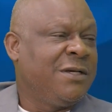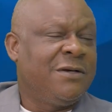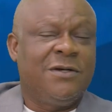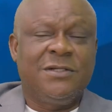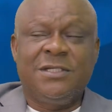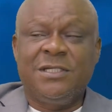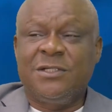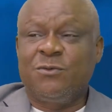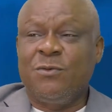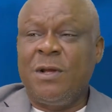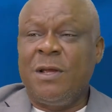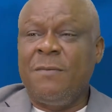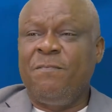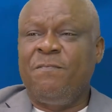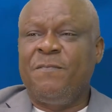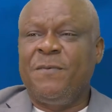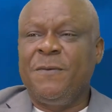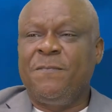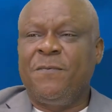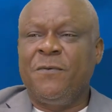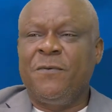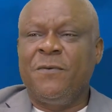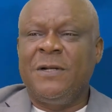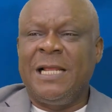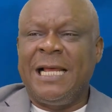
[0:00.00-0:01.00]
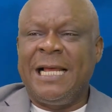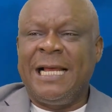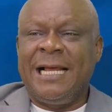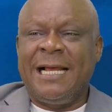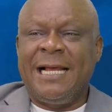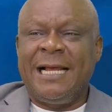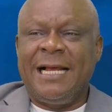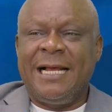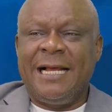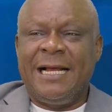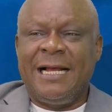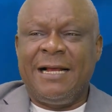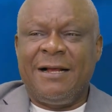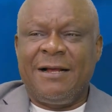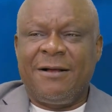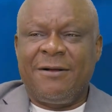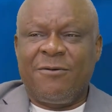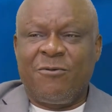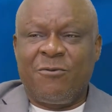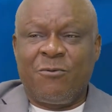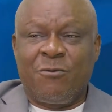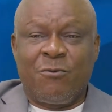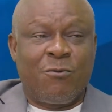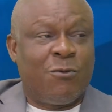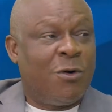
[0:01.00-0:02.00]
Because it's when people are
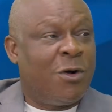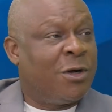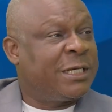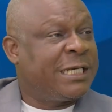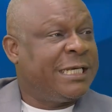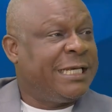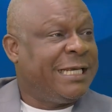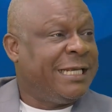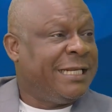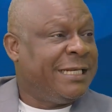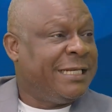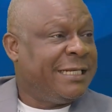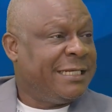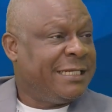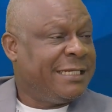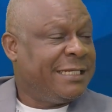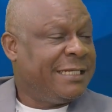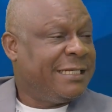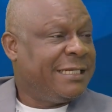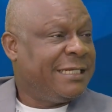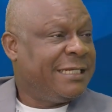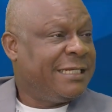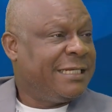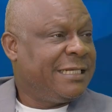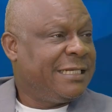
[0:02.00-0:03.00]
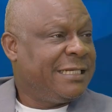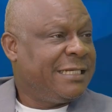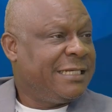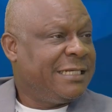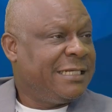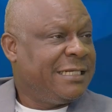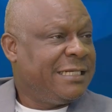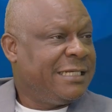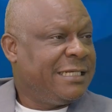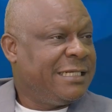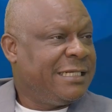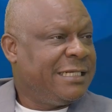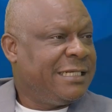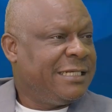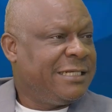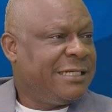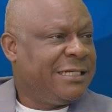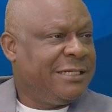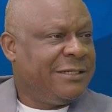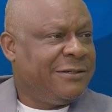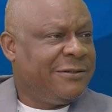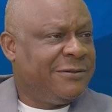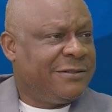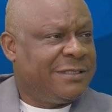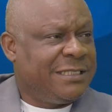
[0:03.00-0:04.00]
working,
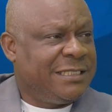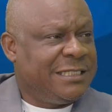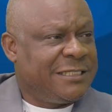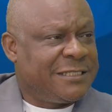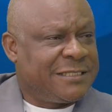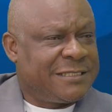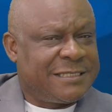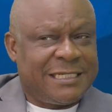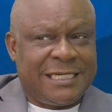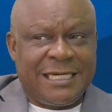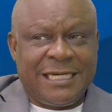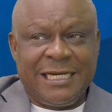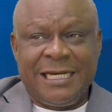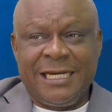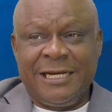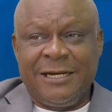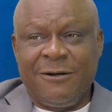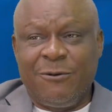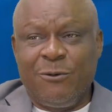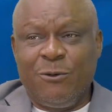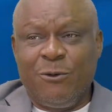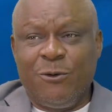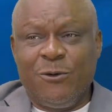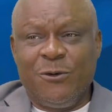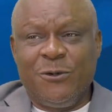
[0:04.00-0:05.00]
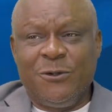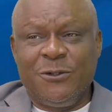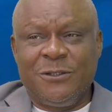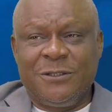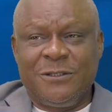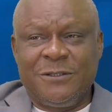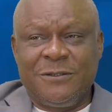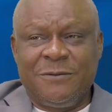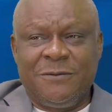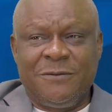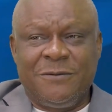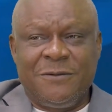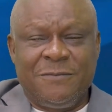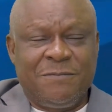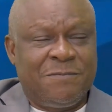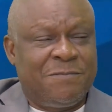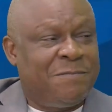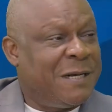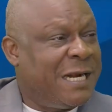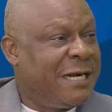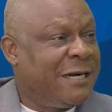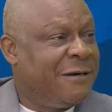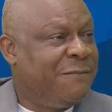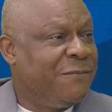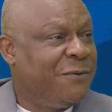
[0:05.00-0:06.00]
you know, this old
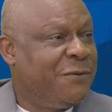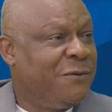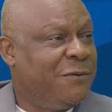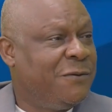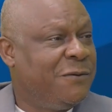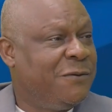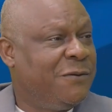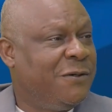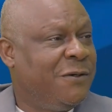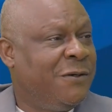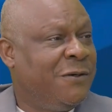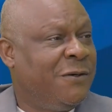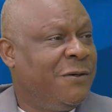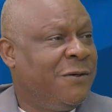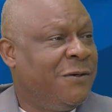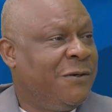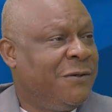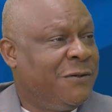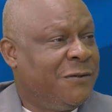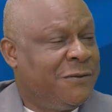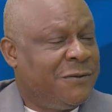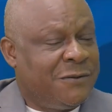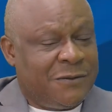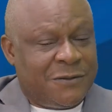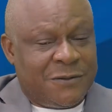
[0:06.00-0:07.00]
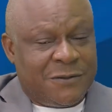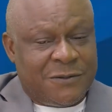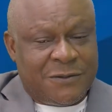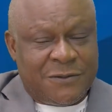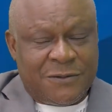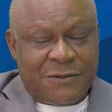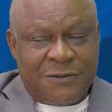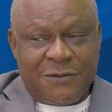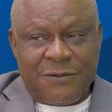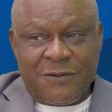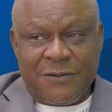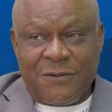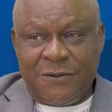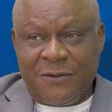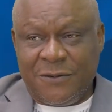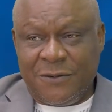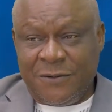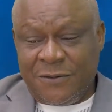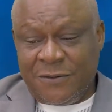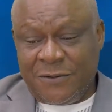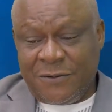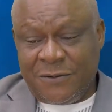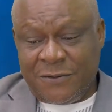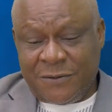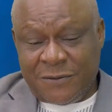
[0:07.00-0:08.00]
parable
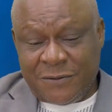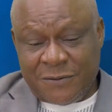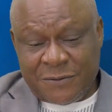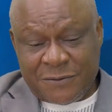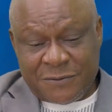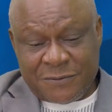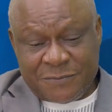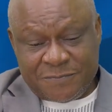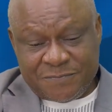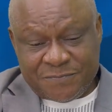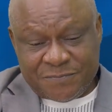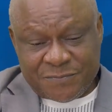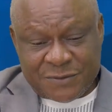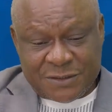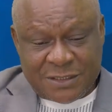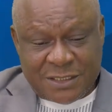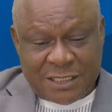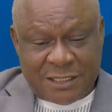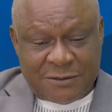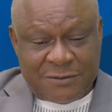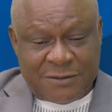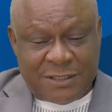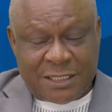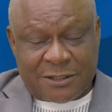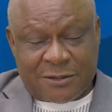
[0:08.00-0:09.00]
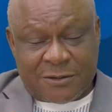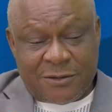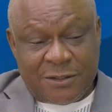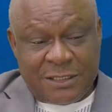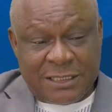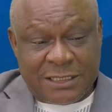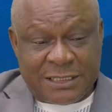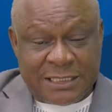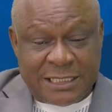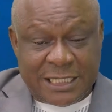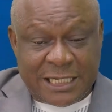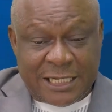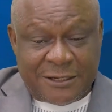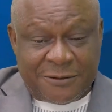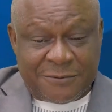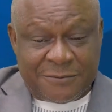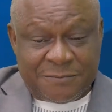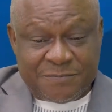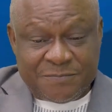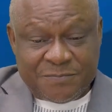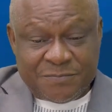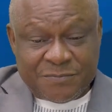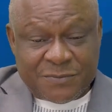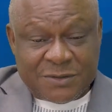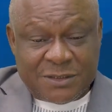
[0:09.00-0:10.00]
or how do they call it now?